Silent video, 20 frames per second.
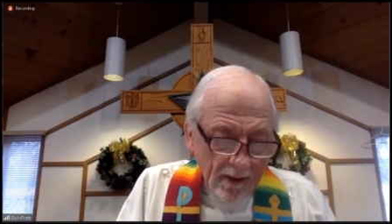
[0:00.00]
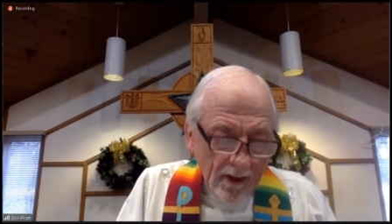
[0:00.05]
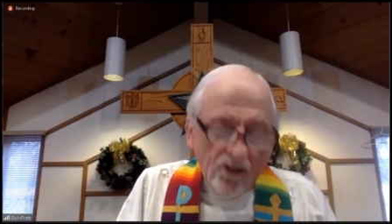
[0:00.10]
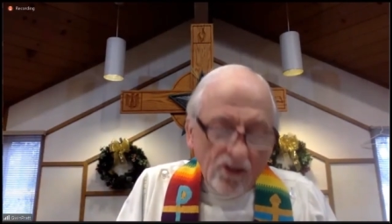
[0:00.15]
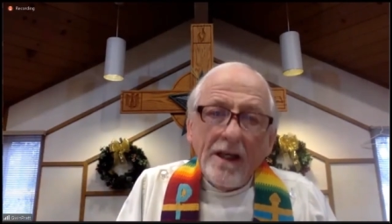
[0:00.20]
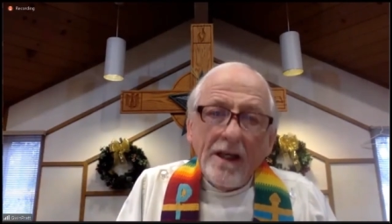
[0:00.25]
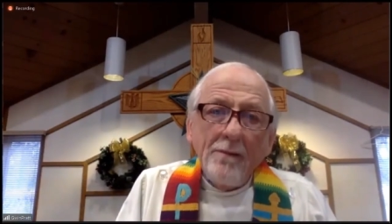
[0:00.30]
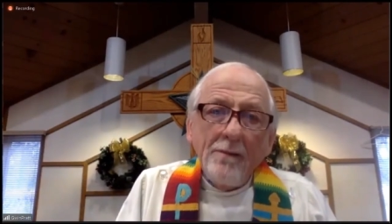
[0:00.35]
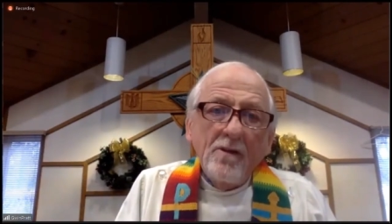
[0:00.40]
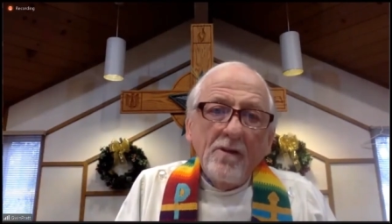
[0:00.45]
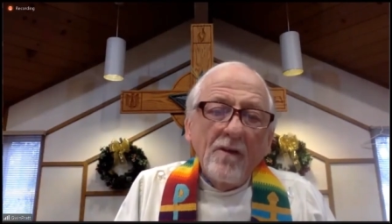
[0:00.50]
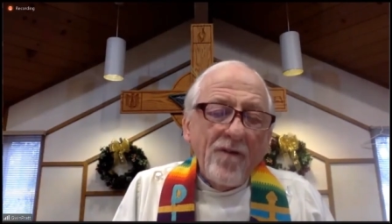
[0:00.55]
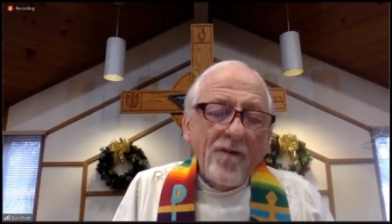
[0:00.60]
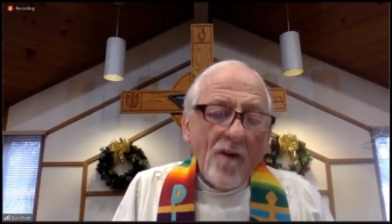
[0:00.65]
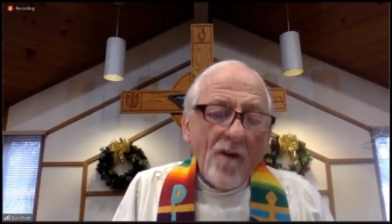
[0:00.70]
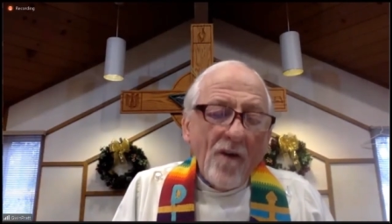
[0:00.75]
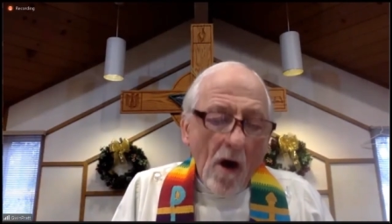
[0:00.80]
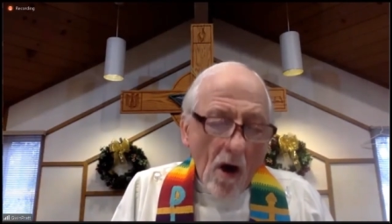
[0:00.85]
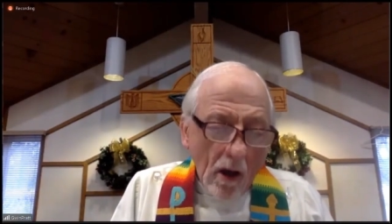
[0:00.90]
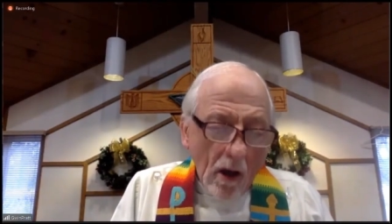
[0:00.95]
seem to
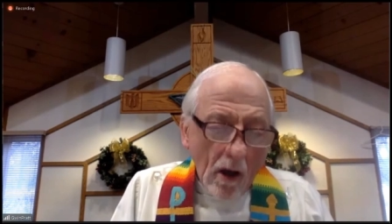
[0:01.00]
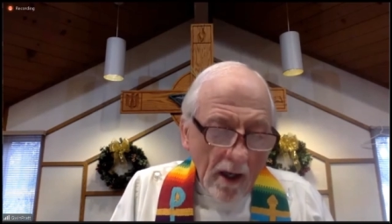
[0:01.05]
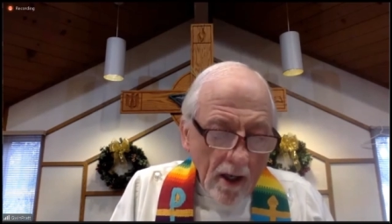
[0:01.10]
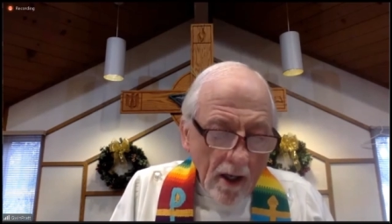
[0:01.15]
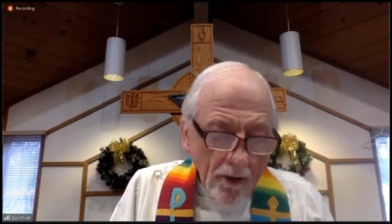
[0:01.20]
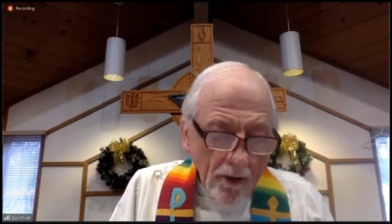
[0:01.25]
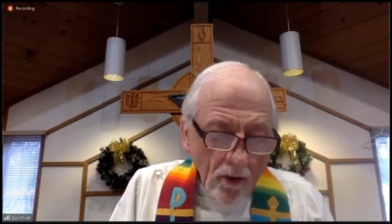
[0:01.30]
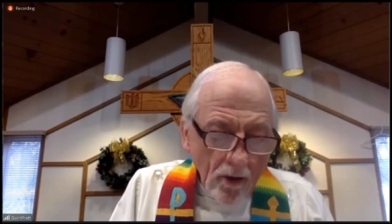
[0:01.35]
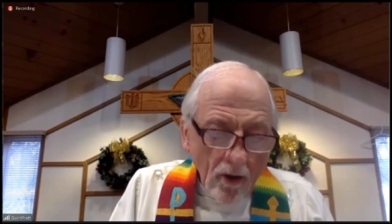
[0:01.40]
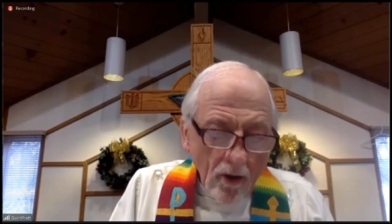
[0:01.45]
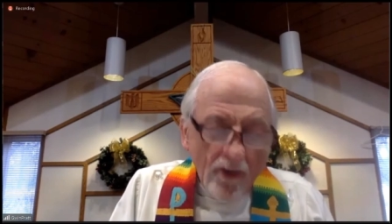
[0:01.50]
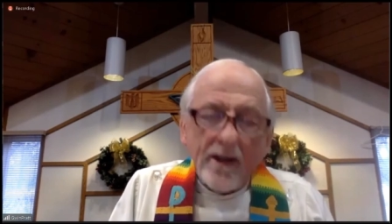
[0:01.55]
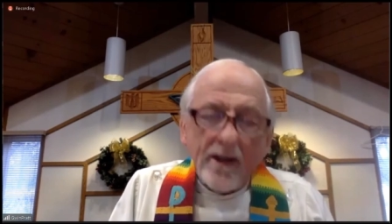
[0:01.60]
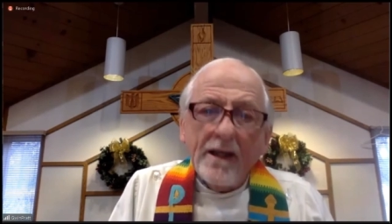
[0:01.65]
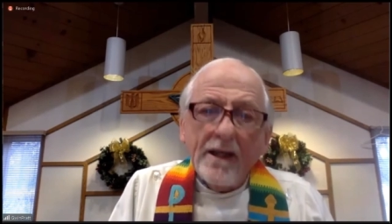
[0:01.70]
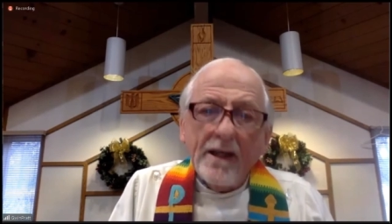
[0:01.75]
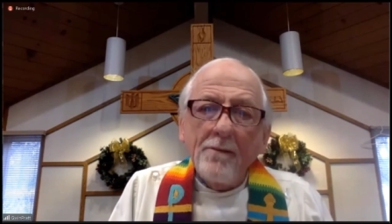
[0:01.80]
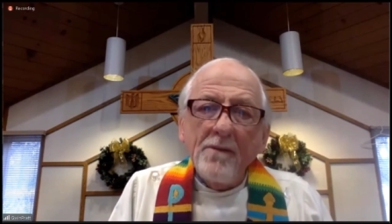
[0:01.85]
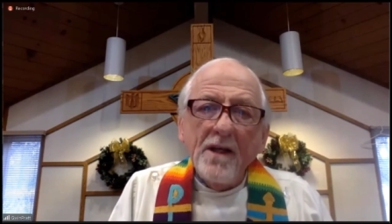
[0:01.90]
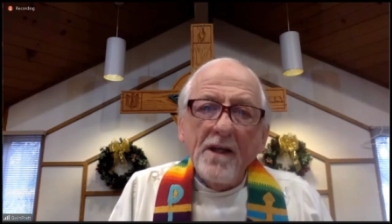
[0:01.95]
fall under the
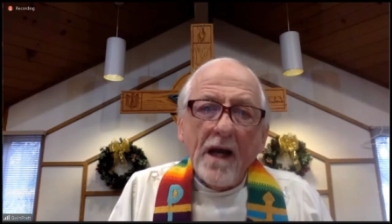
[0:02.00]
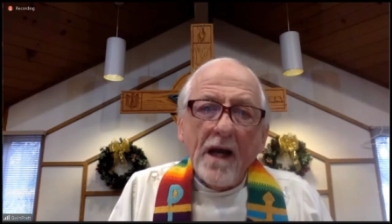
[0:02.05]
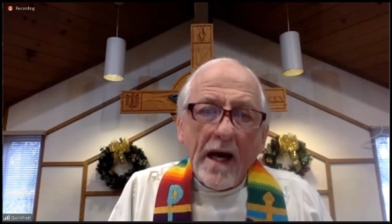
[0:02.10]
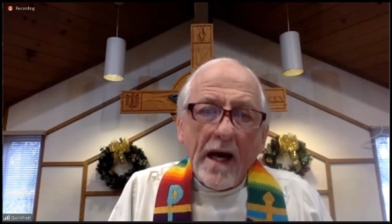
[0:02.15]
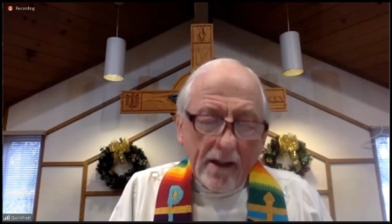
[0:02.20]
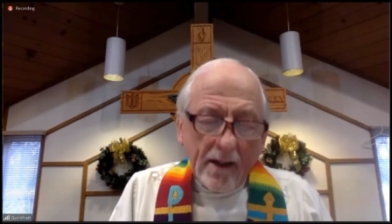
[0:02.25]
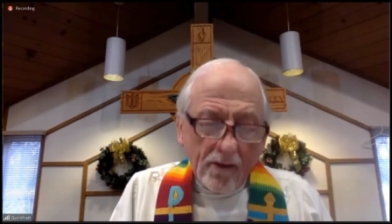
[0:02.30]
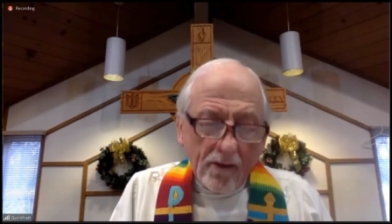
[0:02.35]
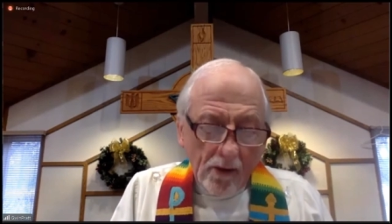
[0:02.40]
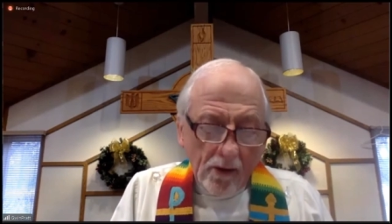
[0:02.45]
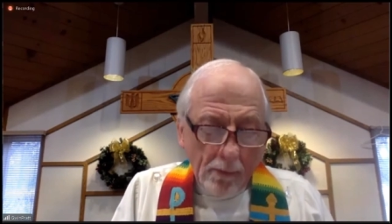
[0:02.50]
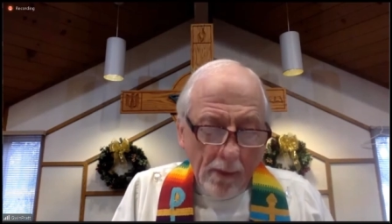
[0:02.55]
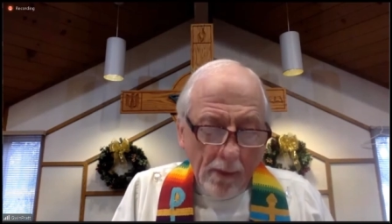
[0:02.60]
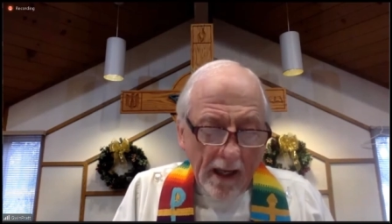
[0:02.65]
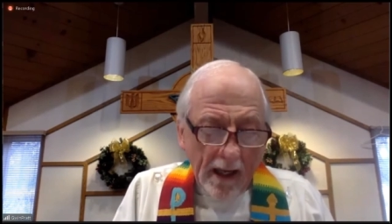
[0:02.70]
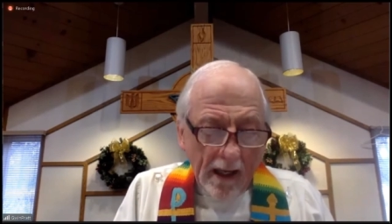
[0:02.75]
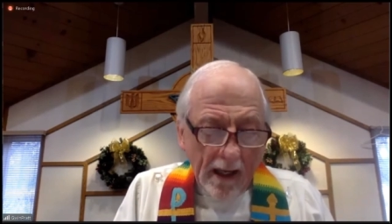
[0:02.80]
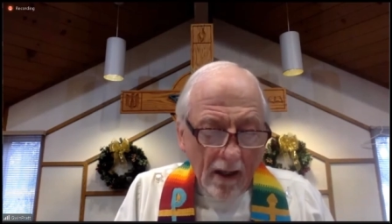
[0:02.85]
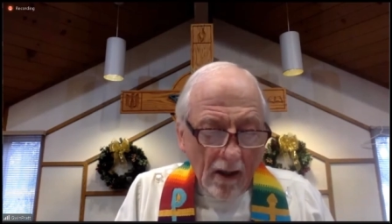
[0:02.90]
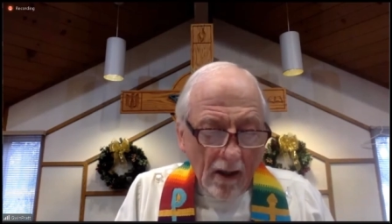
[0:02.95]
hypnotic
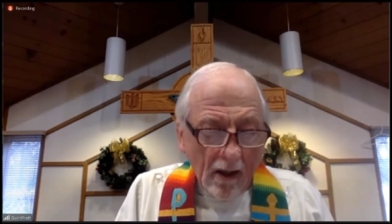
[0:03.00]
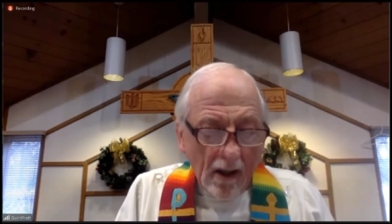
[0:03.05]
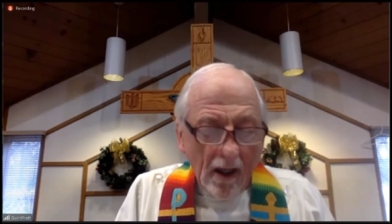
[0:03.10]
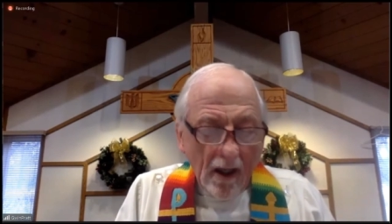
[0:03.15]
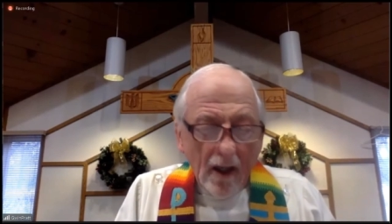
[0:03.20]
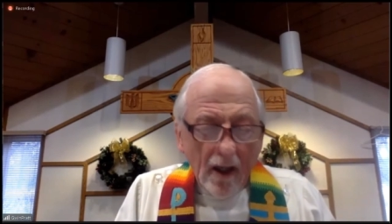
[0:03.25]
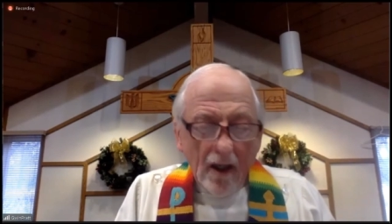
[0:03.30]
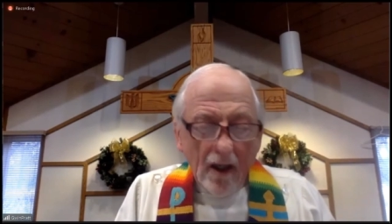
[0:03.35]
spell